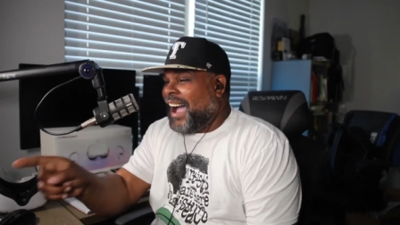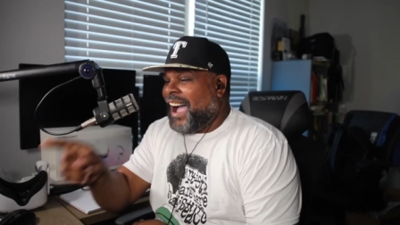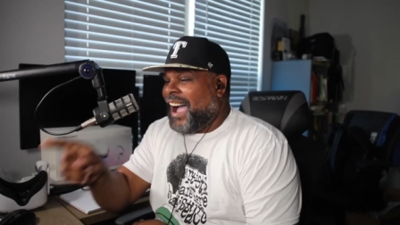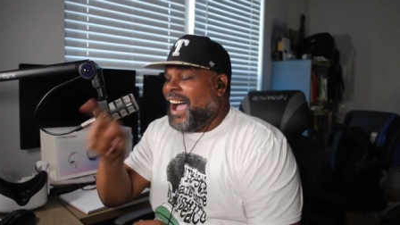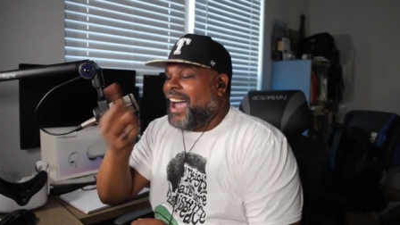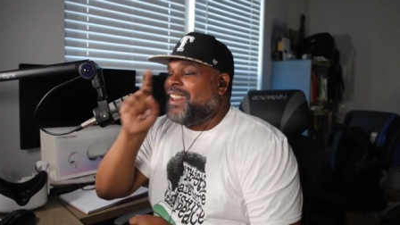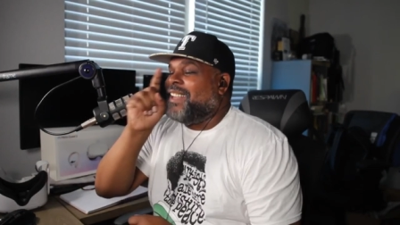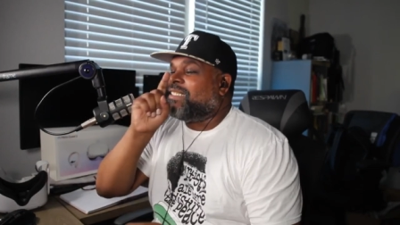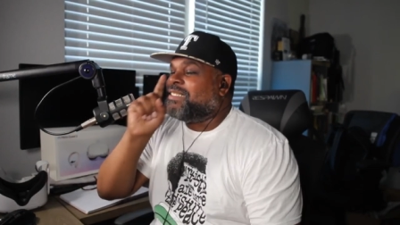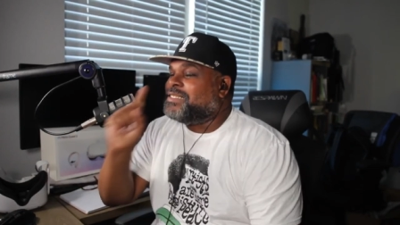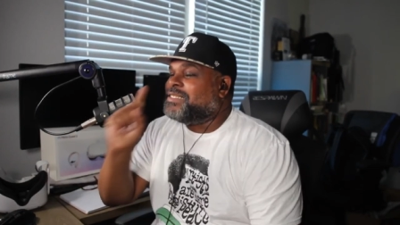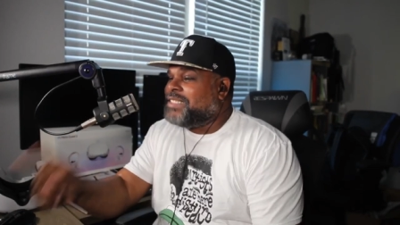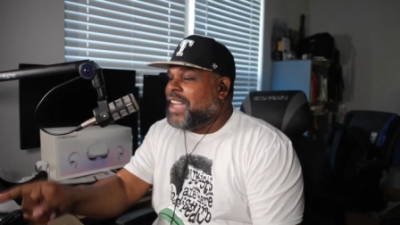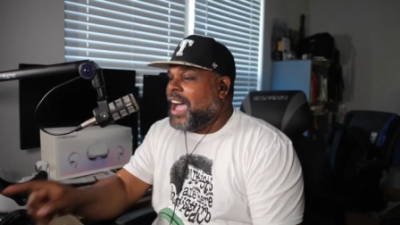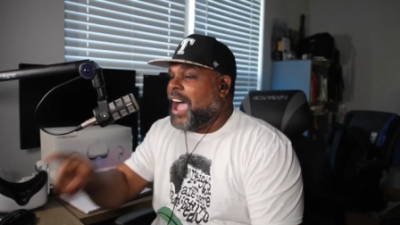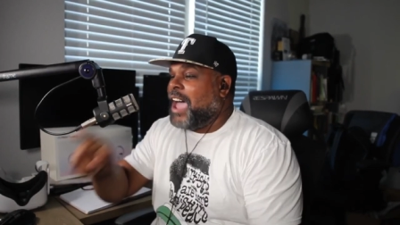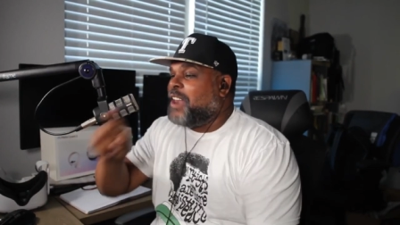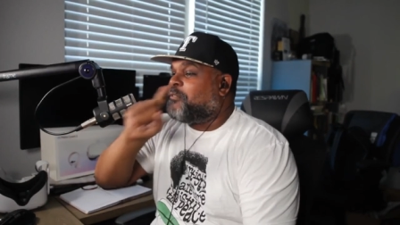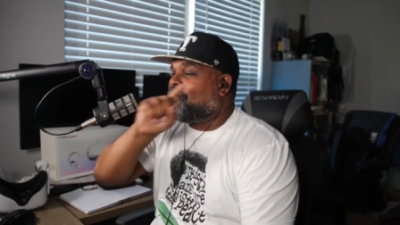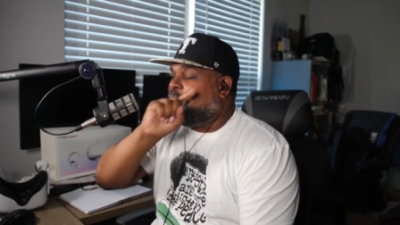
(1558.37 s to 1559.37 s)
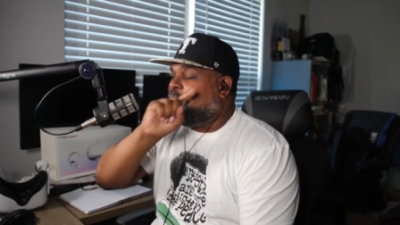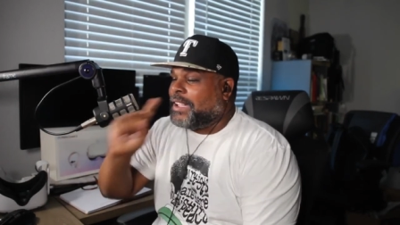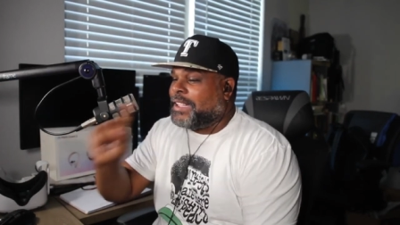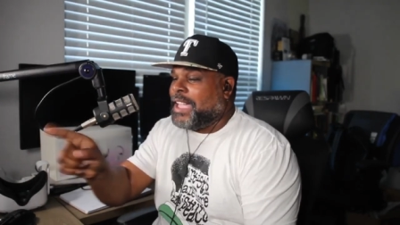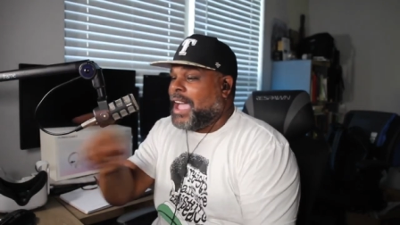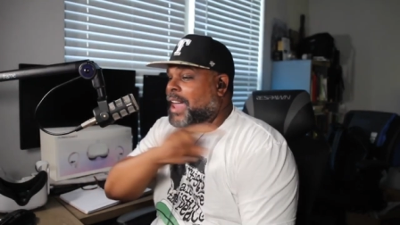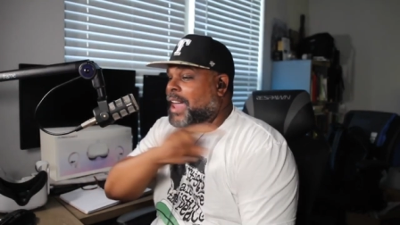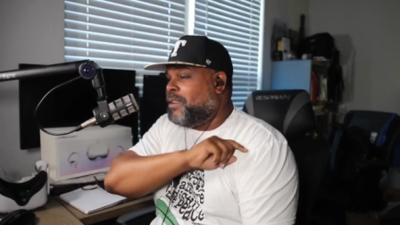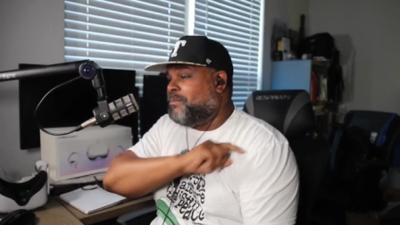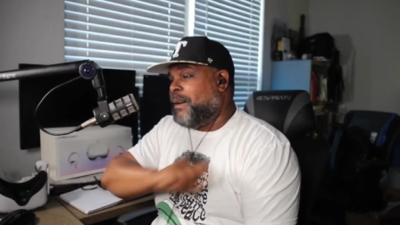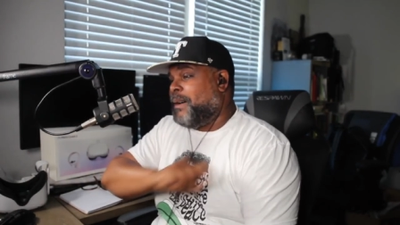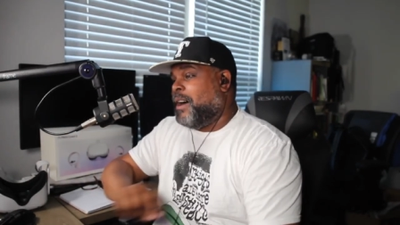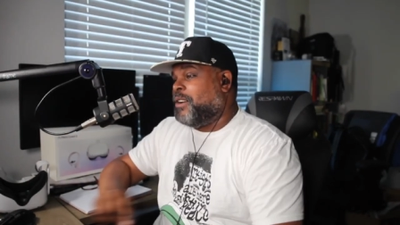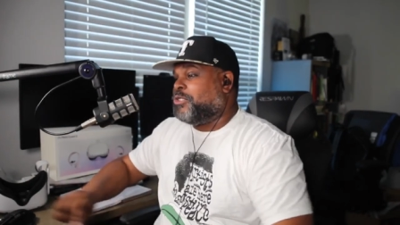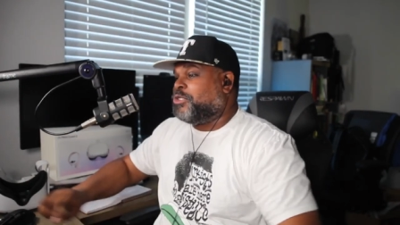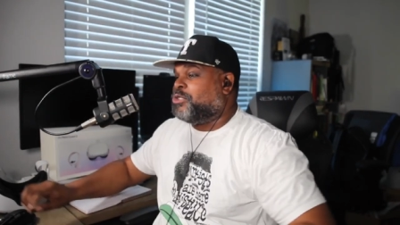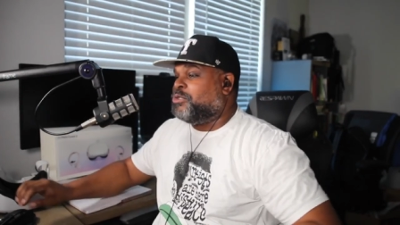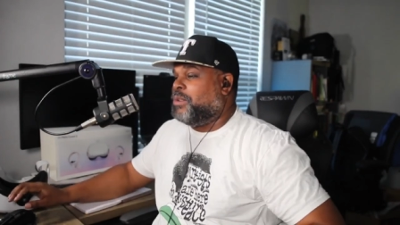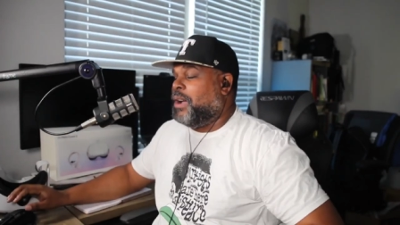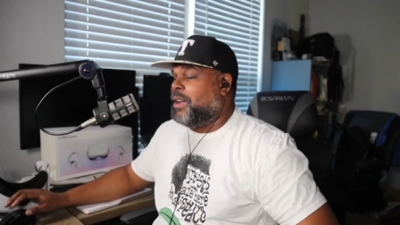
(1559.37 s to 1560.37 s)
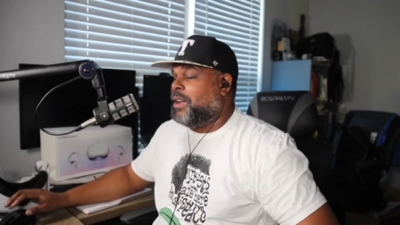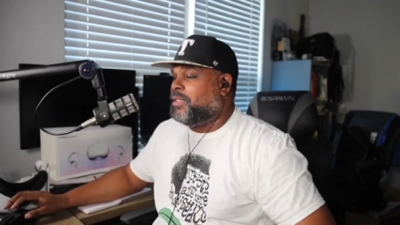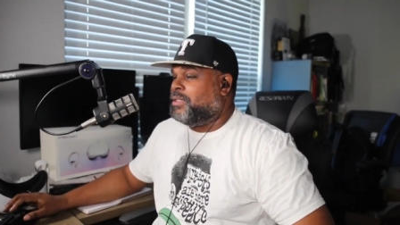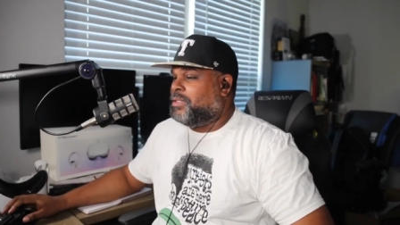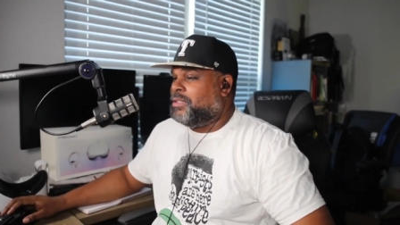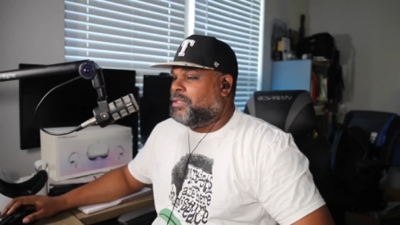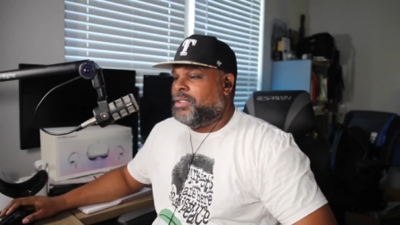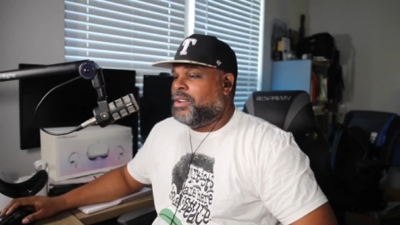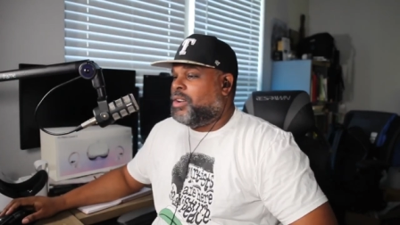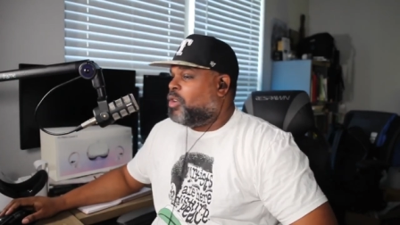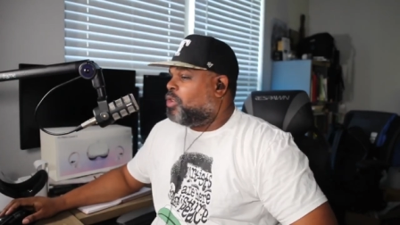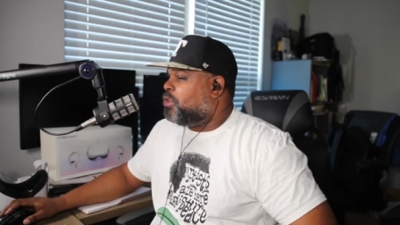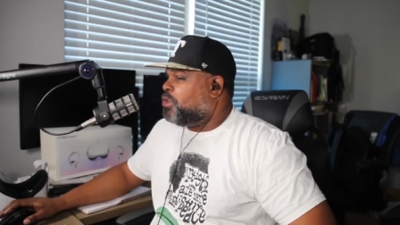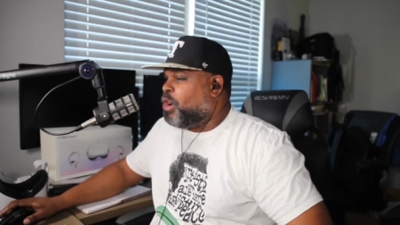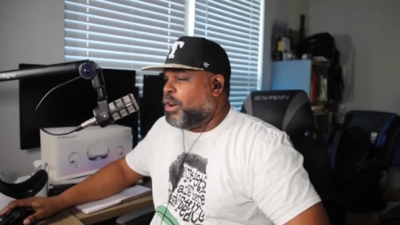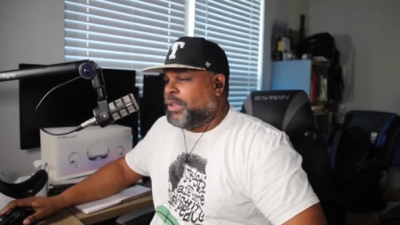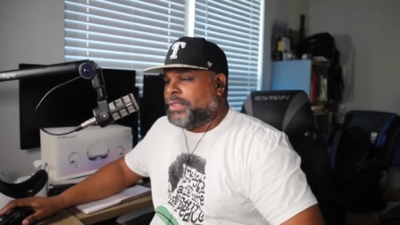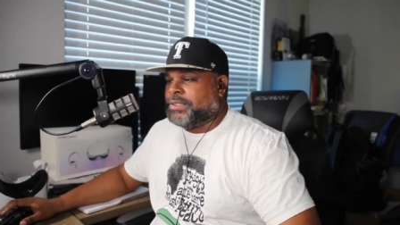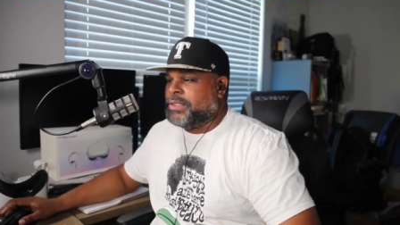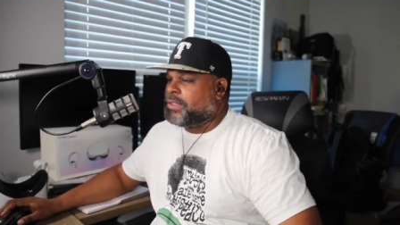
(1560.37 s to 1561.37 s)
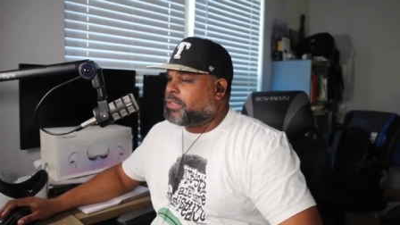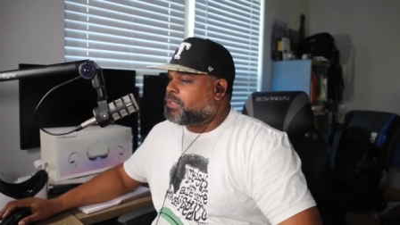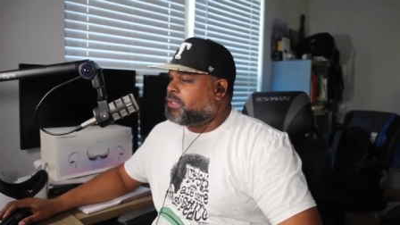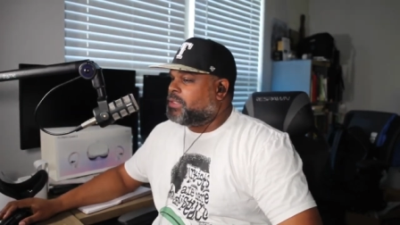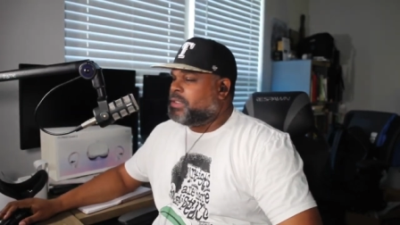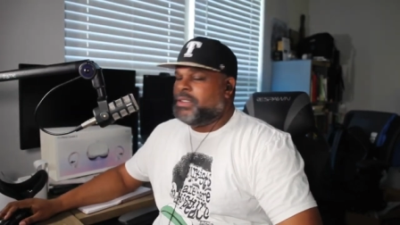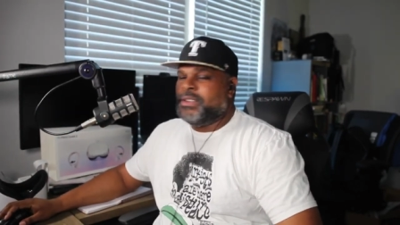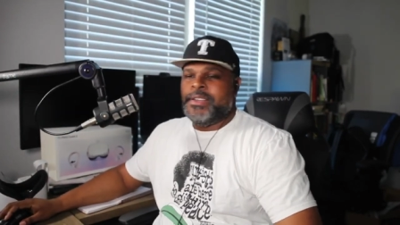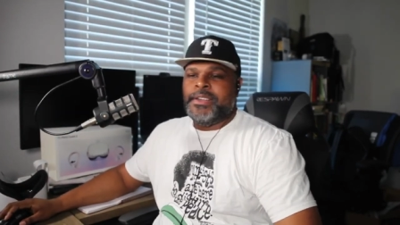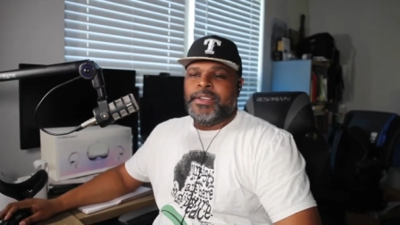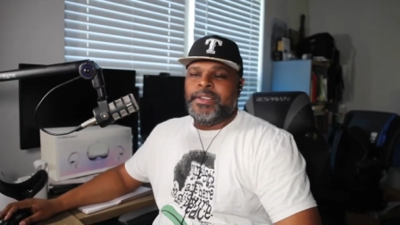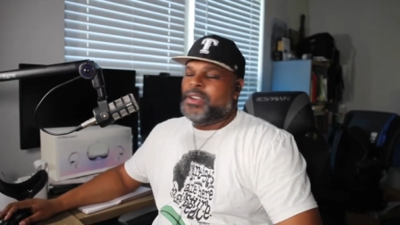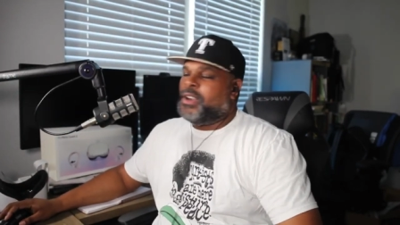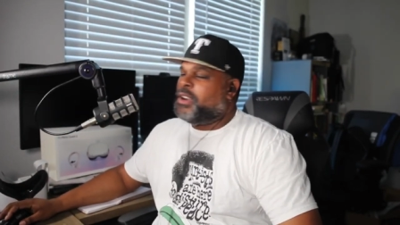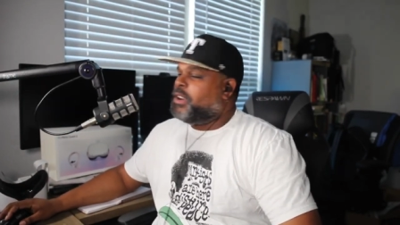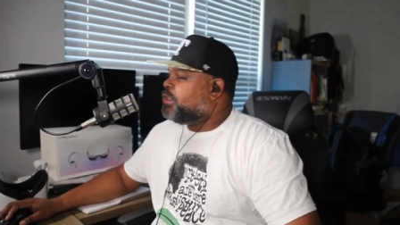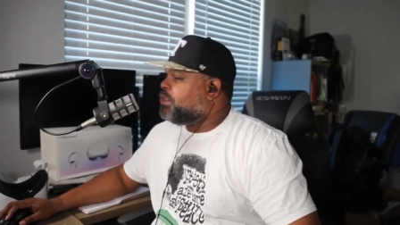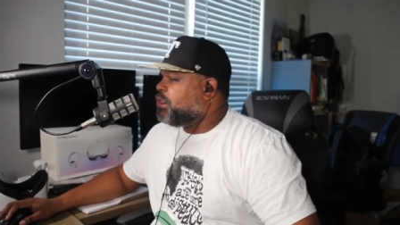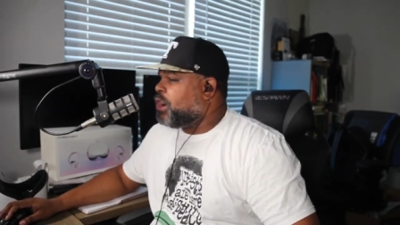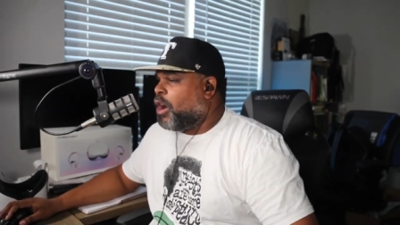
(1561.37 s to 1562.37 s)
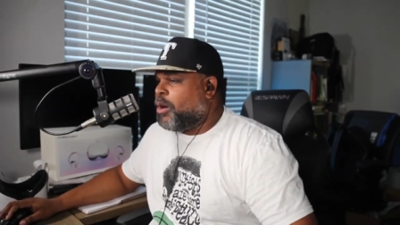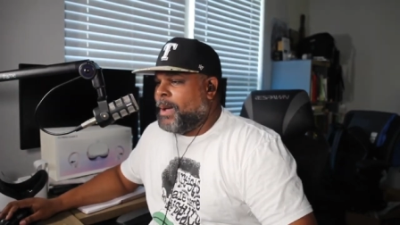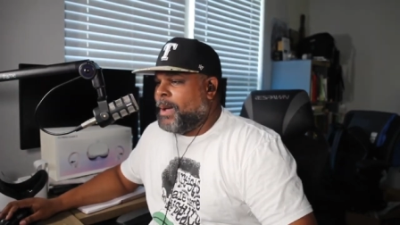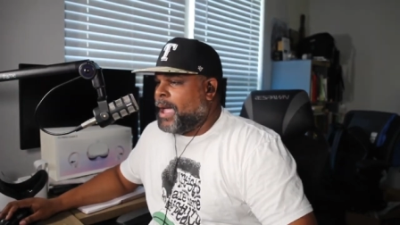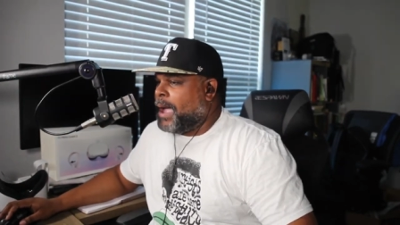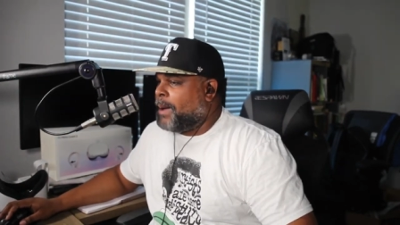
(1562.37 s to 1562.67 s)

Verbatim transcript: has not forgotten about you, brother, nor sister, no man,